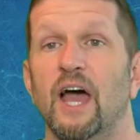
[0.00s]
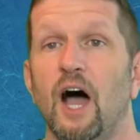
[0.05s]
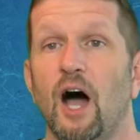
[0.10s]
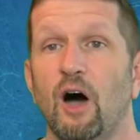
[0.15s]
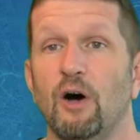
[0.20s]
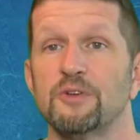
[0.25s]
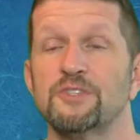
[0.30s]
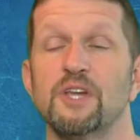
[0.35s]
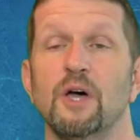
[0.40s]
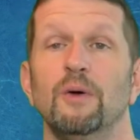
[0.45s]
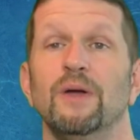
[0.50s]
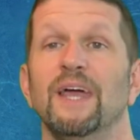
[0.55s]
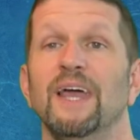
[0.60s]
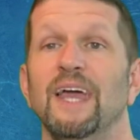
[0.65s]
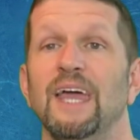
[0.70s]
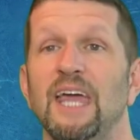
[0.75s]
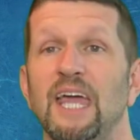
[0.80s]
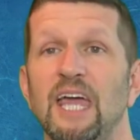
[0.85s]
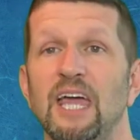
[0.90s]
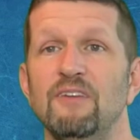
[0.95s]
Also,
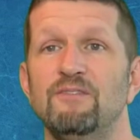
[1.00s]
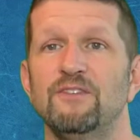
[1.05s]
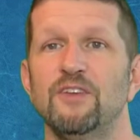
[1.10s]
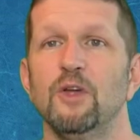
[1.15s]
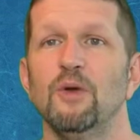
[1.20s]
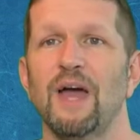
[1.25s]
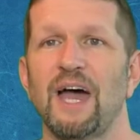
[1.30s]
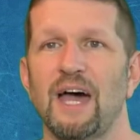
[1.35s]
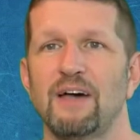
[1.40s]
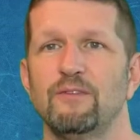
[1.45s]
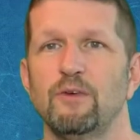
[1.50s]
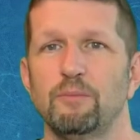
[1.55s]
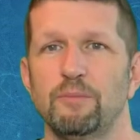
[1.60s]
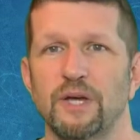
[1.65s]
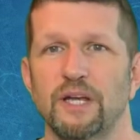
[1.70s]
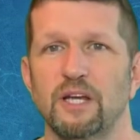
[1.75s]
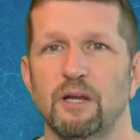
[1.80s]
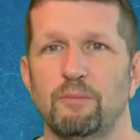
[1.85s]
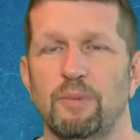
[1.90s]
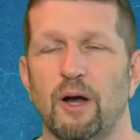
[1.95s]
if you haven't
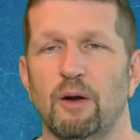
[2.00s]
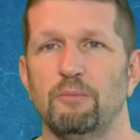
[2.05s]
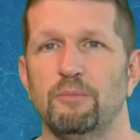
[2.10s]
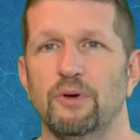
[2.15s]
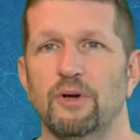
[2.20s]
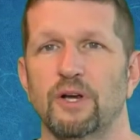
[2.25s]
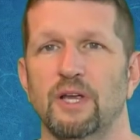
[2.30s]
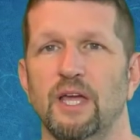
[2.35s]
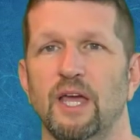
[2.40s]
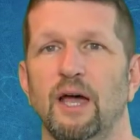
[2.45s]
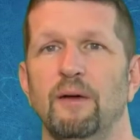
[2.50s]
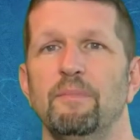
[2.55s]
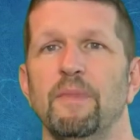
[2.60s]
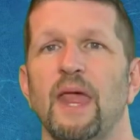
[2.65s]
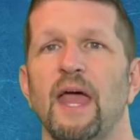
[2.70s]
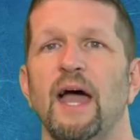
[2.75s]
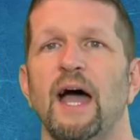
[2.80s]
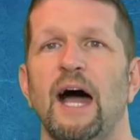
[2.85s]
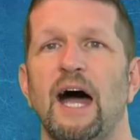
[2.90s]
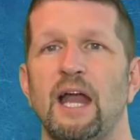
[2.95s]
picked up our book yet,
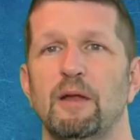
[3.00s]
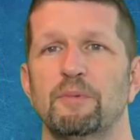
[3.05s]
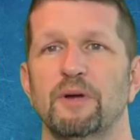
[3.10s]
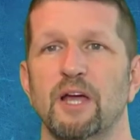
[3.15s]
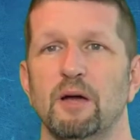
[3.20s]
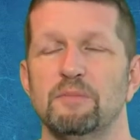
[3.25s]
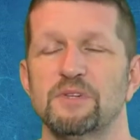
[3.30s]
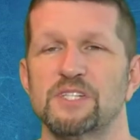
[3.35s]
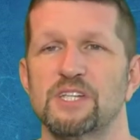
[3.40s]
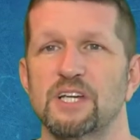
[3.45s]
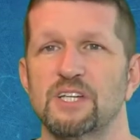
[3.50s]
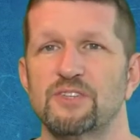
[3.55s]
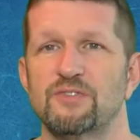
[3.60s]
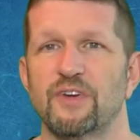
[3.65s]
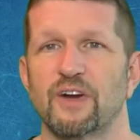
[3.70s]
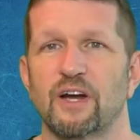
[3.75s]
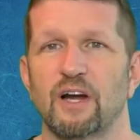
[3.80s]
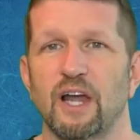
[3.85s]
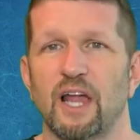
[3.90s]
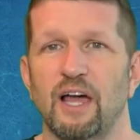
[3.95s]
How to Become a
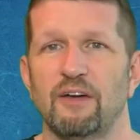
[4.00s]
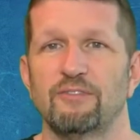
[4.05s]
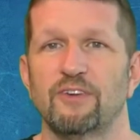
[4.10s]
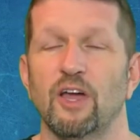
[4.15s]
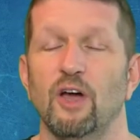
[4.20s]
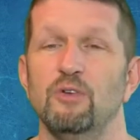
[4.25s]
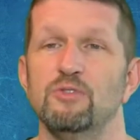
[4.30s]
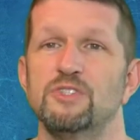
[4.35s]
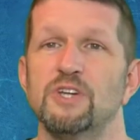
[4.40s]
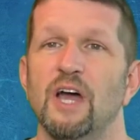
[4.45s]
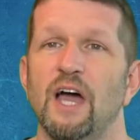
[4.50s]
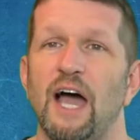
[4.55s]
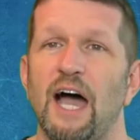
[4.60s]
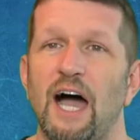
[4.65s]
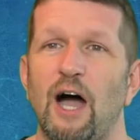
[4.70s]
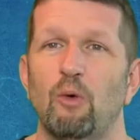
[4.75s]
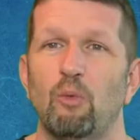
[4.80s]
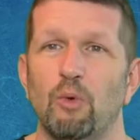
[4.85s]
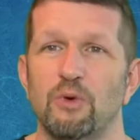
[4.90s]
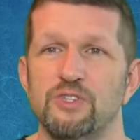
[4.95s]
Six-Figure Life Coach,
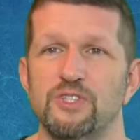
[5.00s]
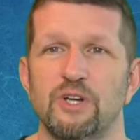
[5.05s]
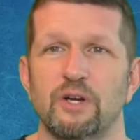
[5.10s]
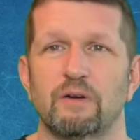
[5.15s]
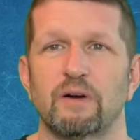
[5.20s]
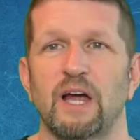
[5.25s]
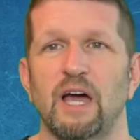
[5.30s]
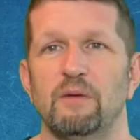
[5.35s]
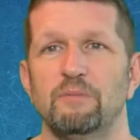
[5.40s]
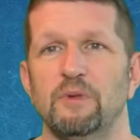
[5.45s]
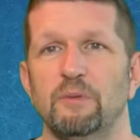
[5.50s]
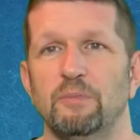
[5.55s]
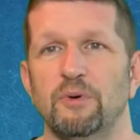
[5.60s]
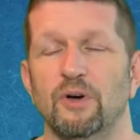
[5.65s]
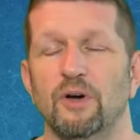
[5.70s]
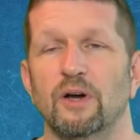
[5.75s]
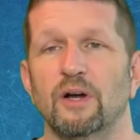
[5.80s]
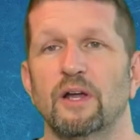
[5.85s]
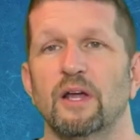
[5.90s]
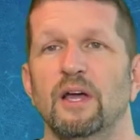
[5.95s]
I want you to grab the
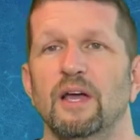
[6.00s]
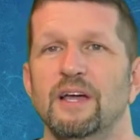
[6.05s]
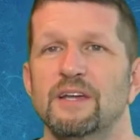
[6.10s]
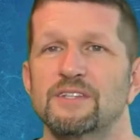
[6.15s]
book.